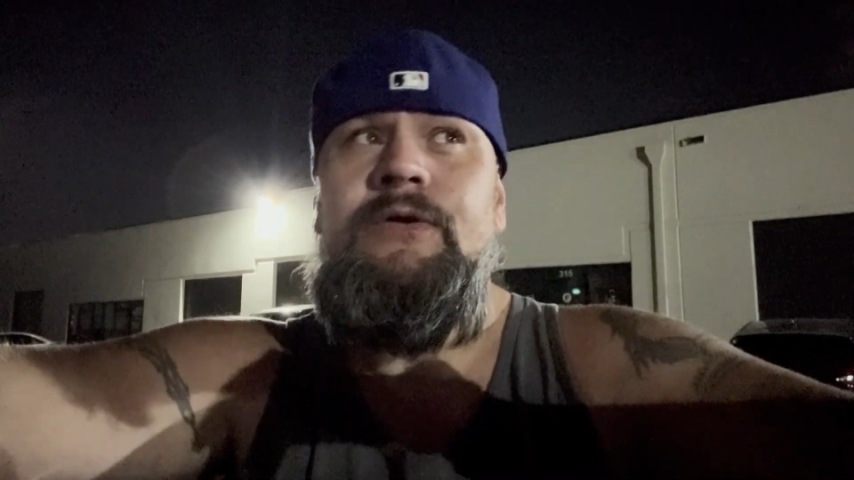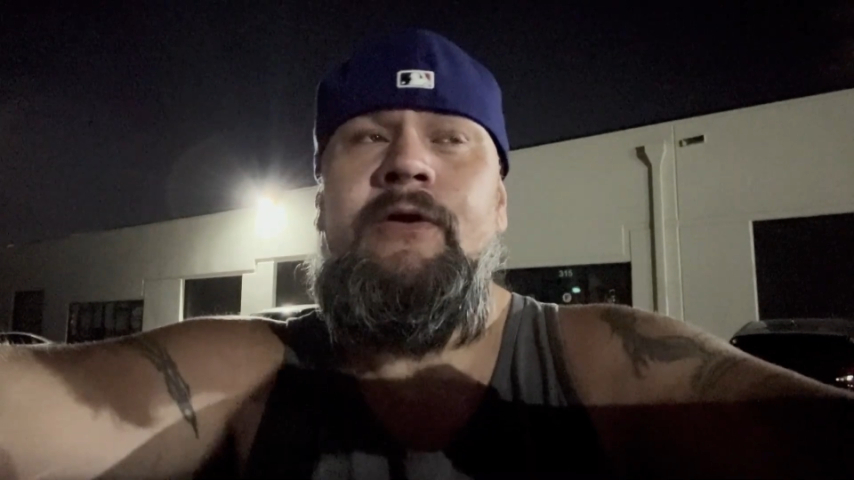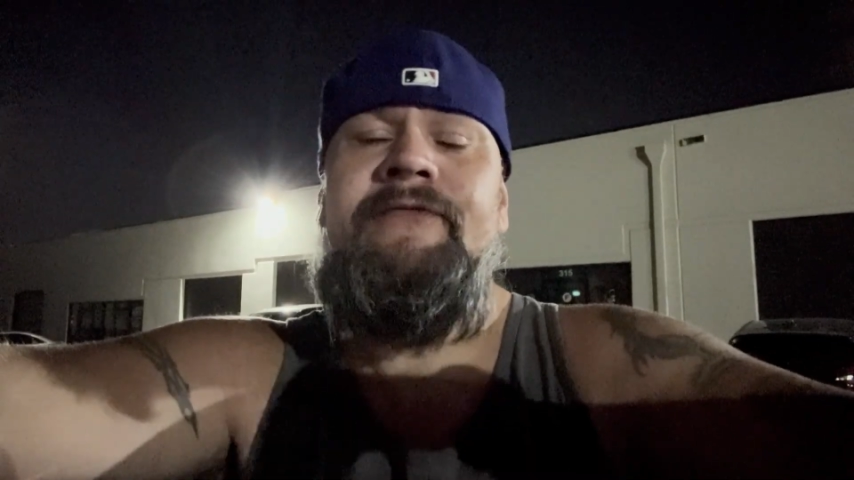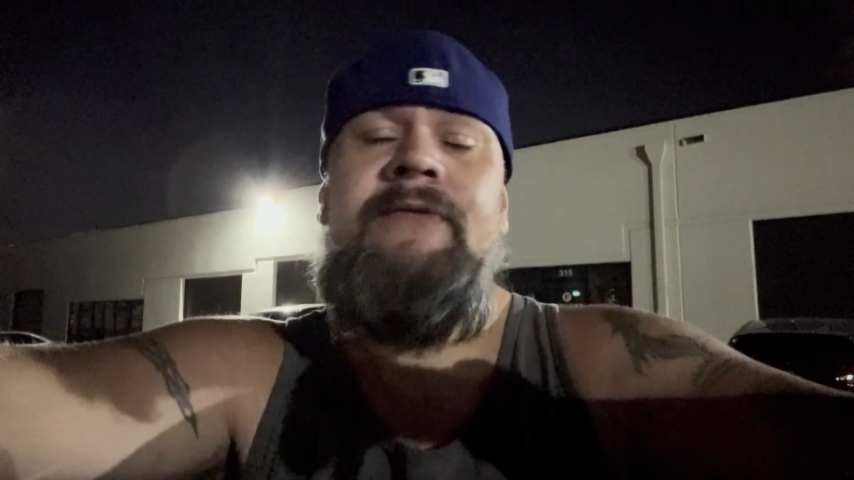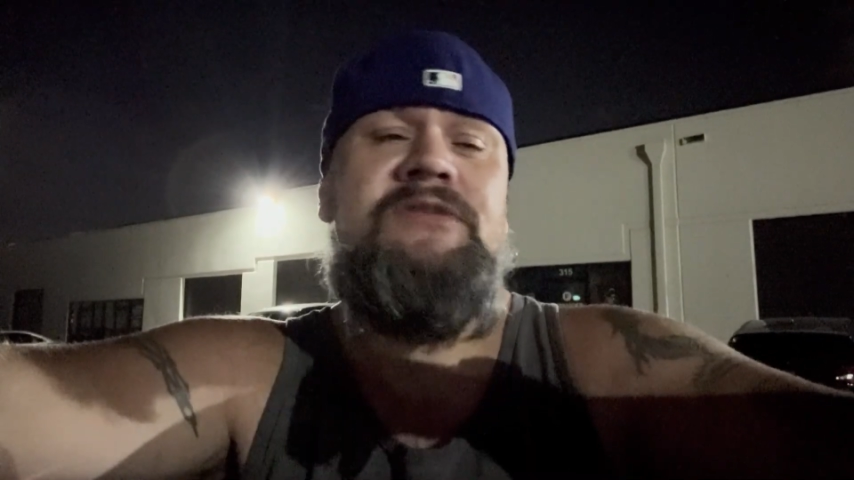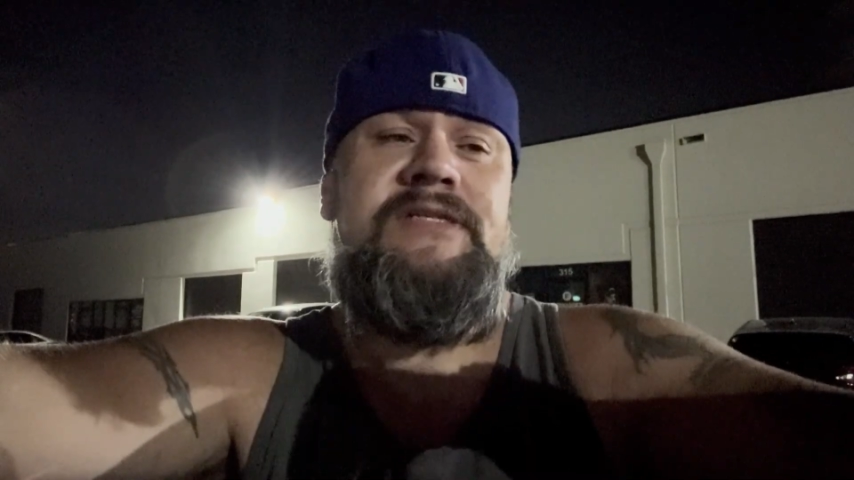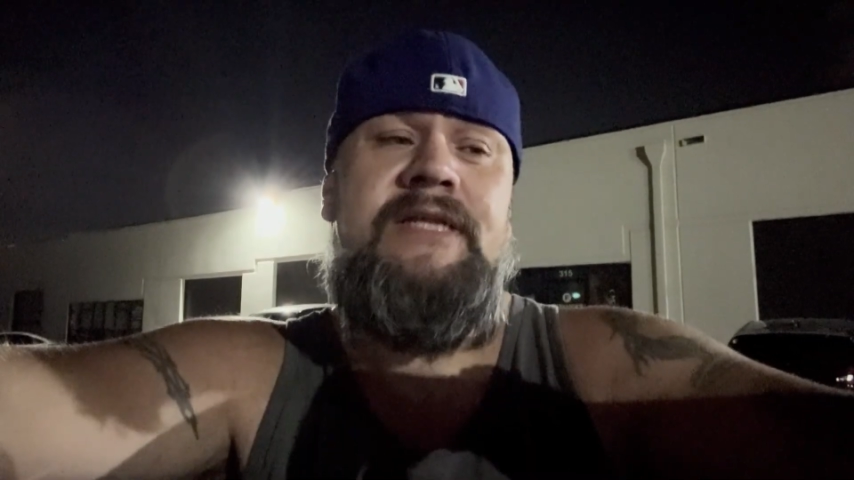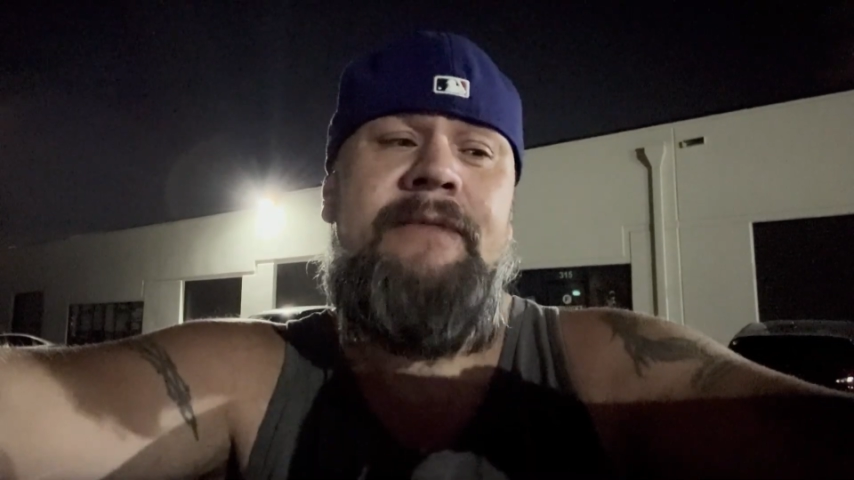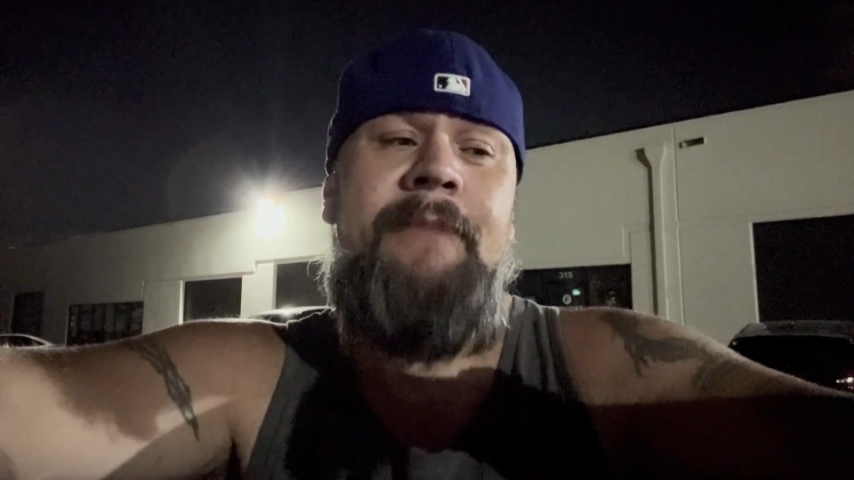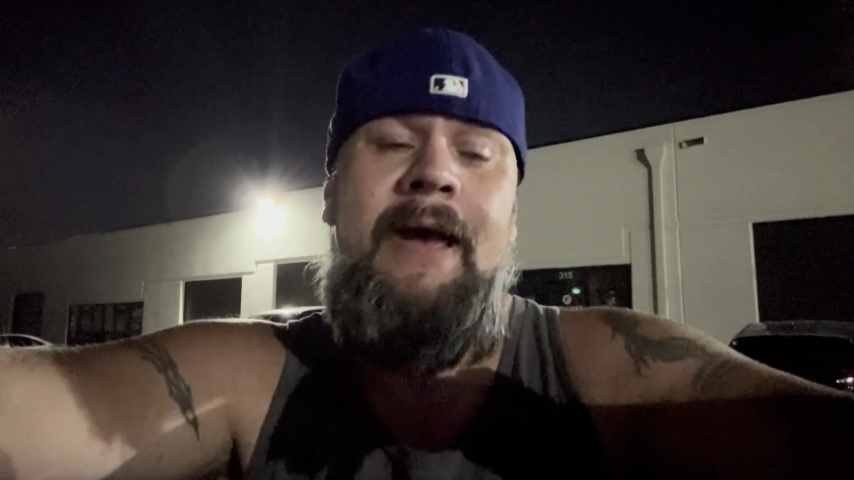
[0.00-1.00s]
or if I'm just
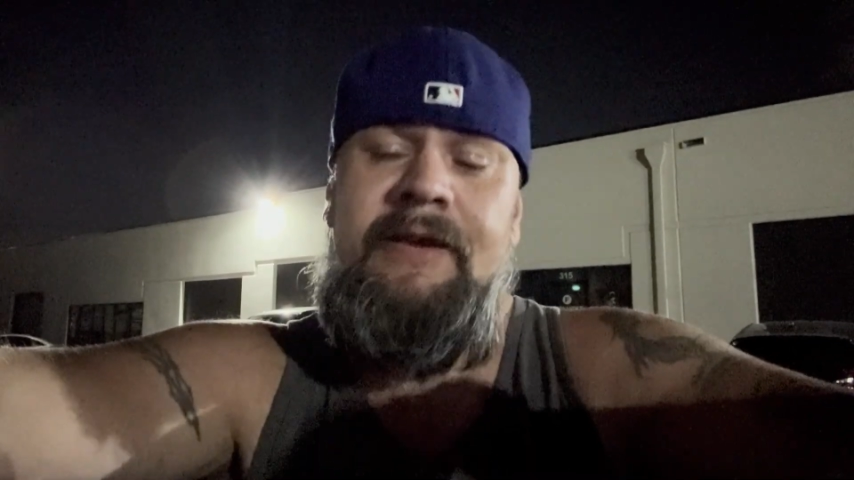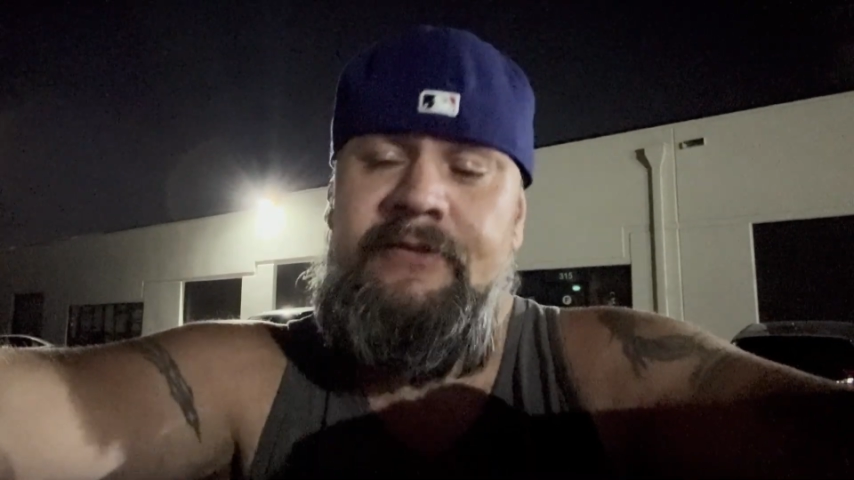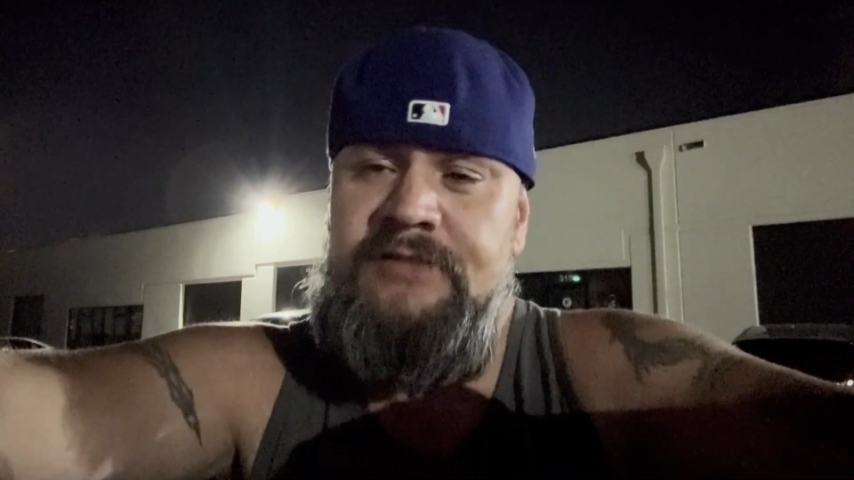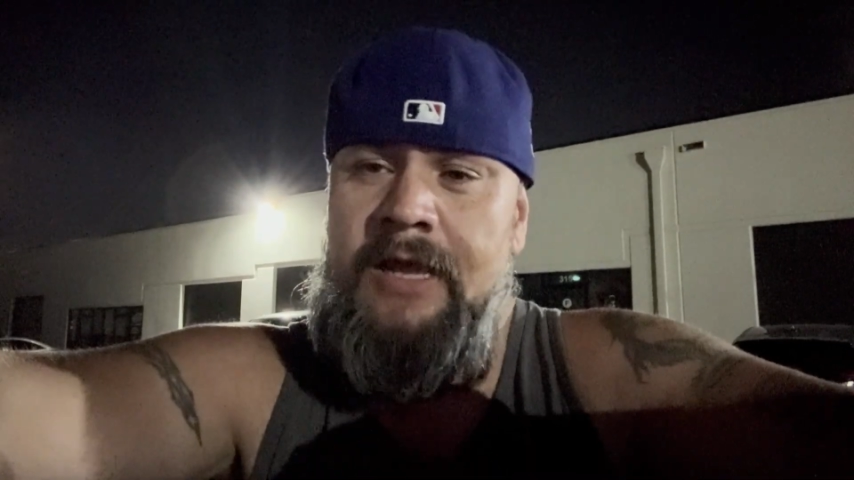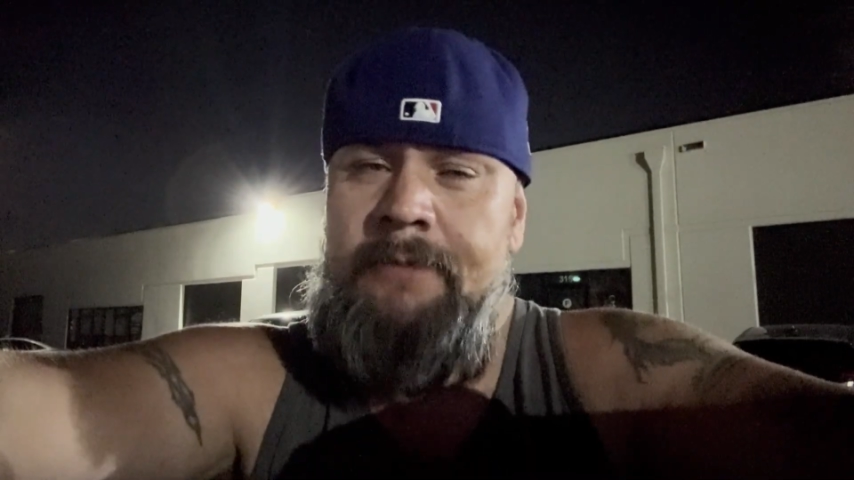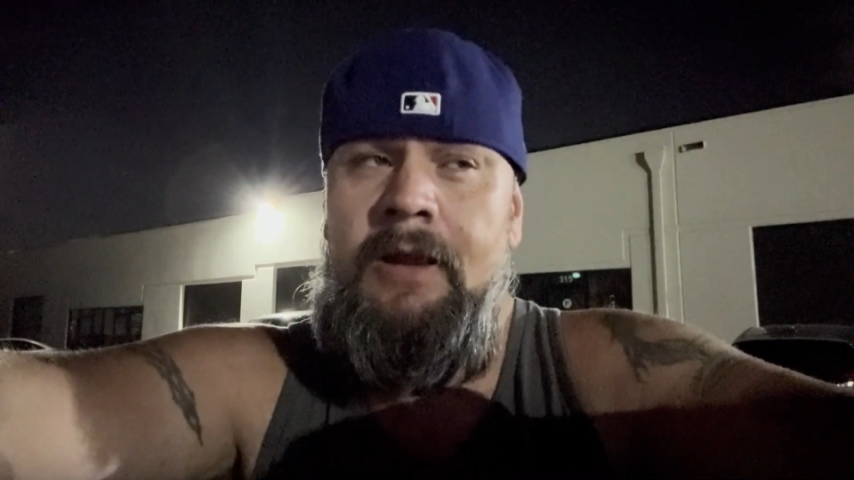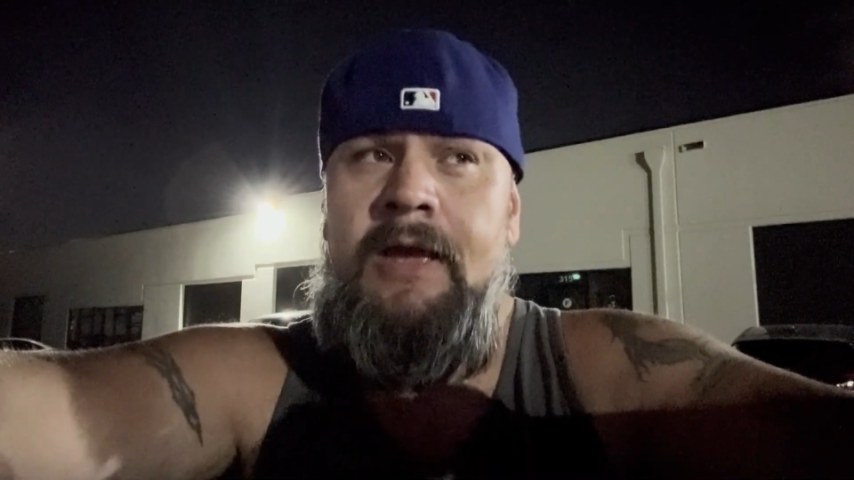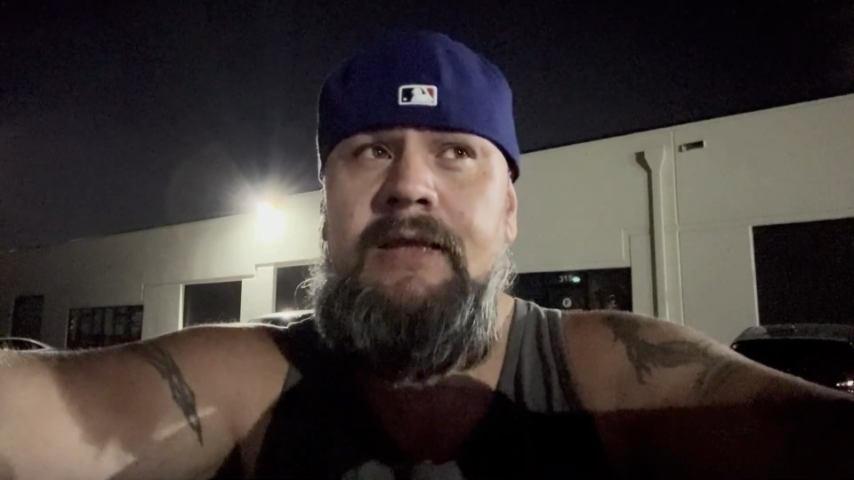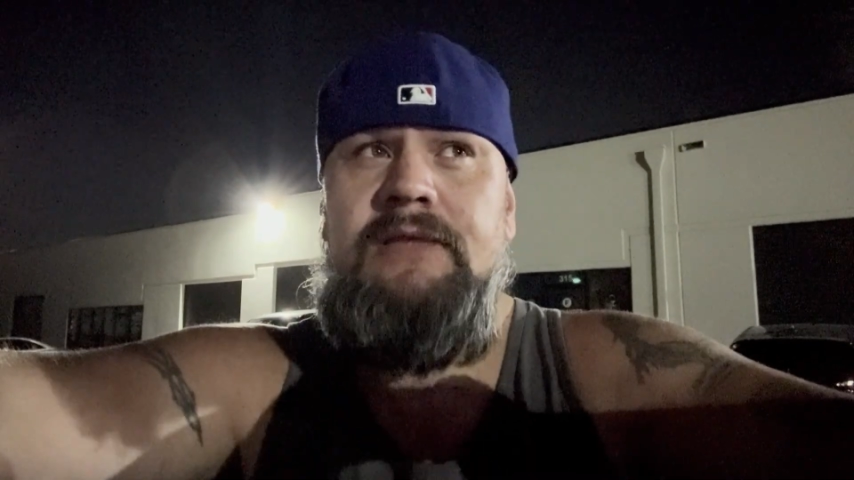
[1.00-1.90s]
gonna buy another stock block,